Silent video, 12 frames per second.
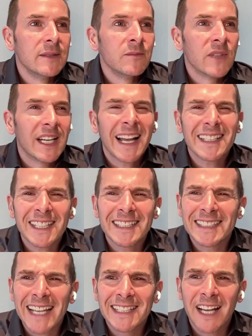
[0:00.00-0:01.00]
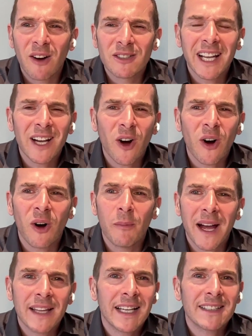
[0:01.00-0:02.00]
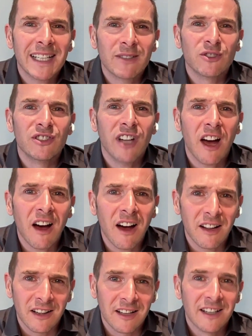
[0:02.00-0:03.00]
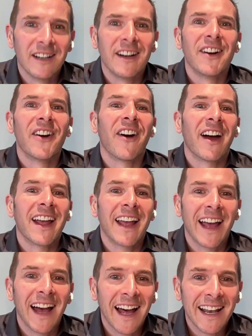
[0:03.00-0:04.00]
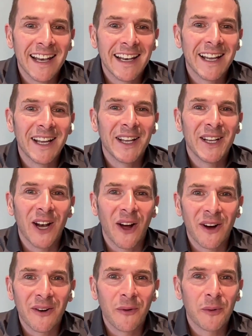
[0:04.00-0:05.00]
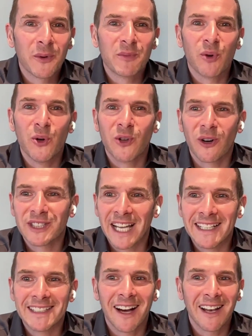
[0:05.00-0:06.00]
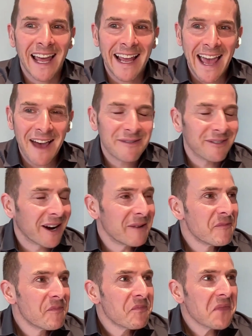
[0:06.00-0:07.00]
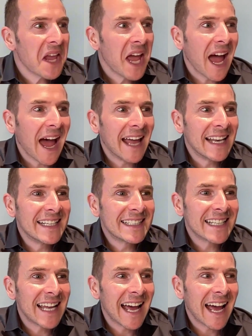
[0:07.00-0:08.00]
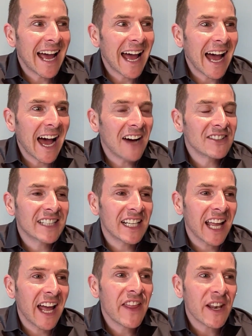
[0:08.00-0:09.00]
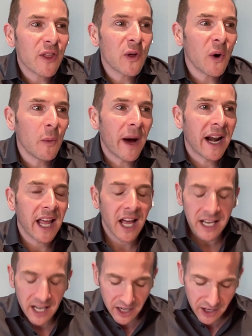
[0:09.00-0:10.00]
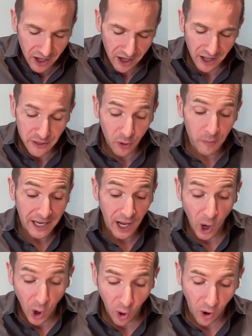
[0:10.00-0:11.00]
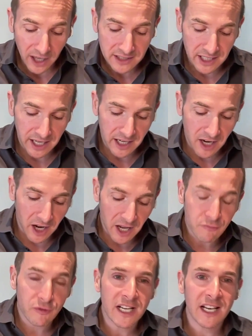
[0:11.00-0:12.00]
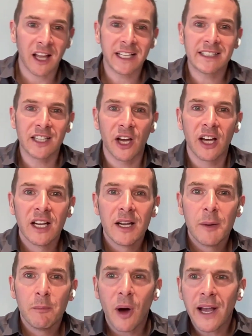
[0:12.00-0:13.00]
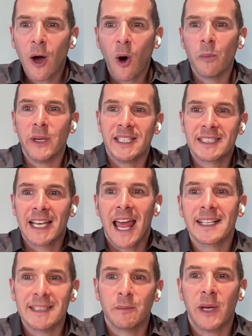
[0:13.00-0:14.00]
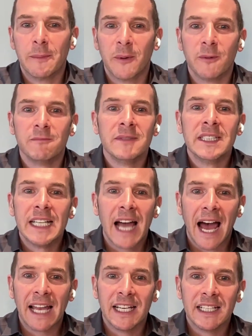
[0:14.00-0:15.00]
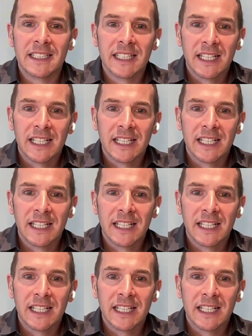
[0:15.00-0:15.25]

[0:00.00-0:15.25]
And as I said it, I was like, "Oh man, that sounds dull." Right. And, what would Brewdog say? Dull AF. Right. And I was kind of like, and then I thought about it, and I thought about it a lot actually, and I realized that my hobby is connecting people, and